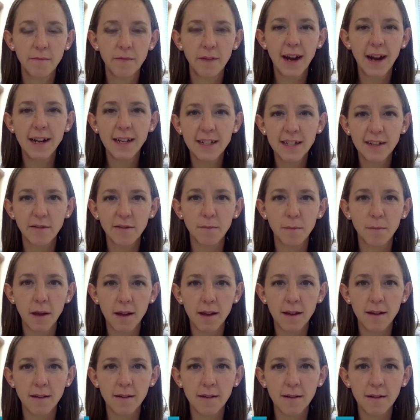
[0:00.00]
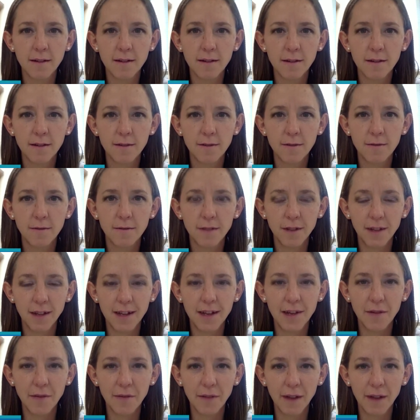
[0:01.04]
Fridays have been really
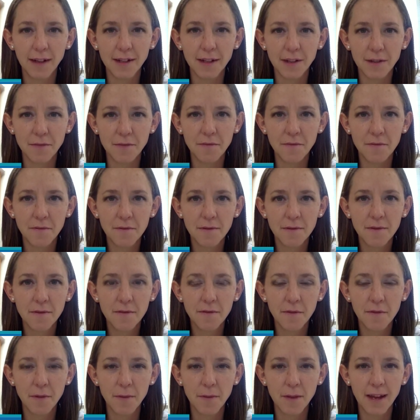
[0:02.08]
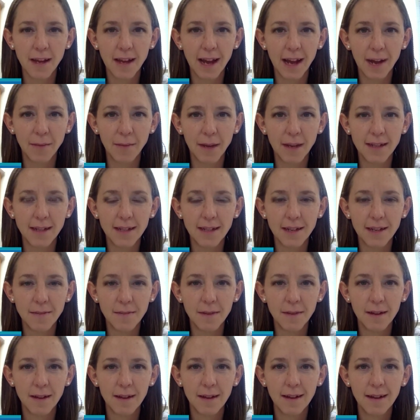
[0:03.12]
effective for me and my
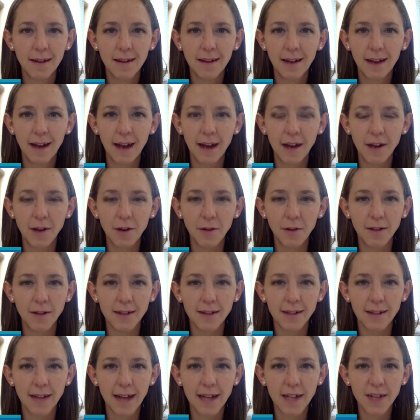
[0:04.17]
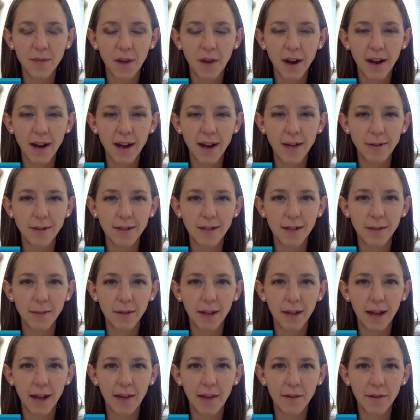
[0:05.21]
team. I know this last Friday I was able to
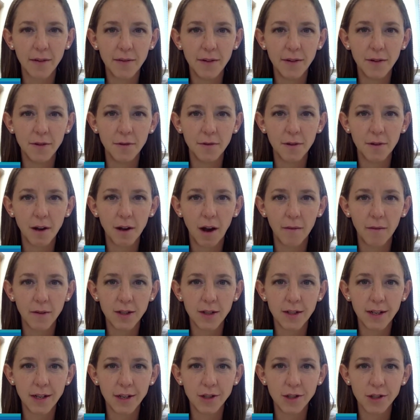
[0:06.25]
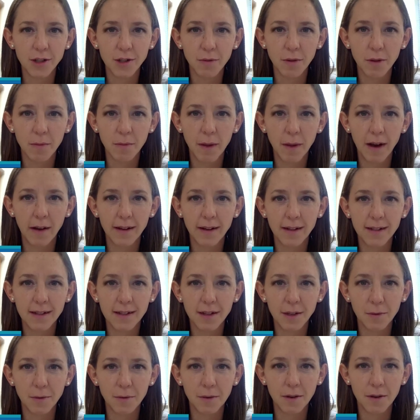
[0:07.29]
have a few conversations with parents
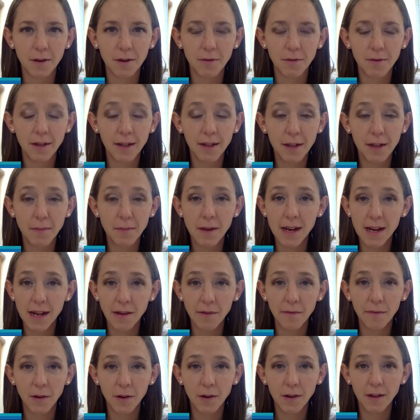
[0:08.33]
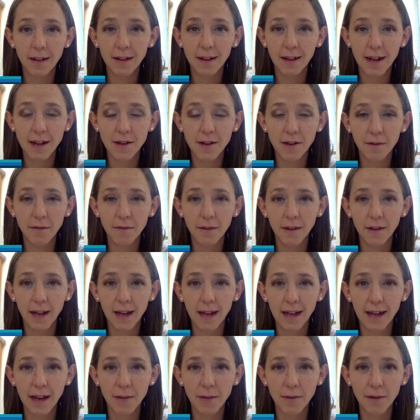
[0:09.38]
that were really meaningful, and I don't feel
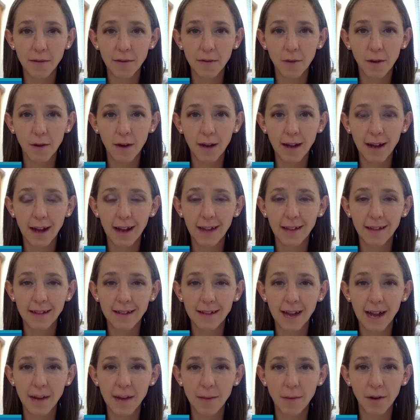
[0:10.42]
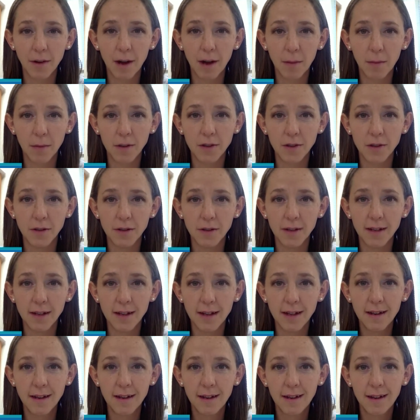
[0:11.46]
like I would have quite had the time or opportunity